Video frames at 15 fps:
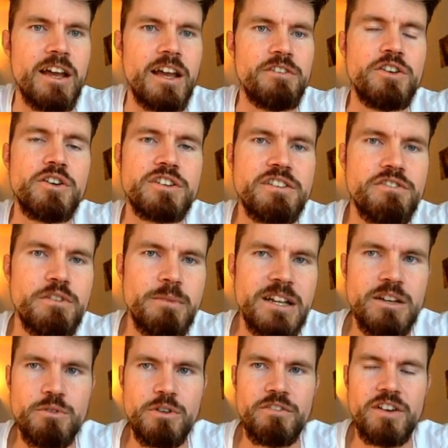if you're already
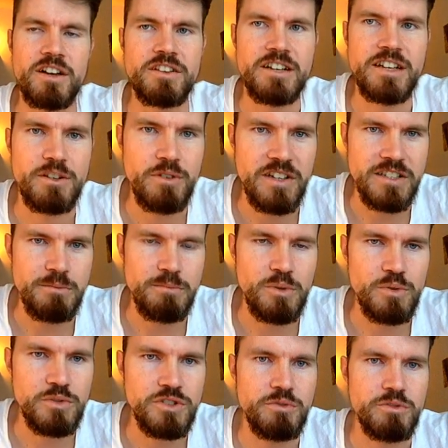familiar with other liquidity
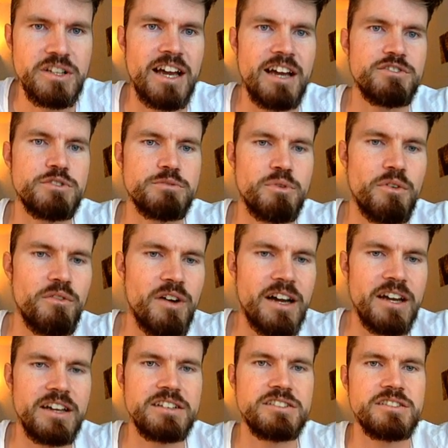pools, you would have to
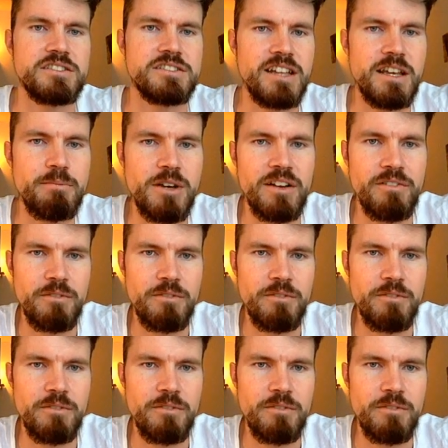provide same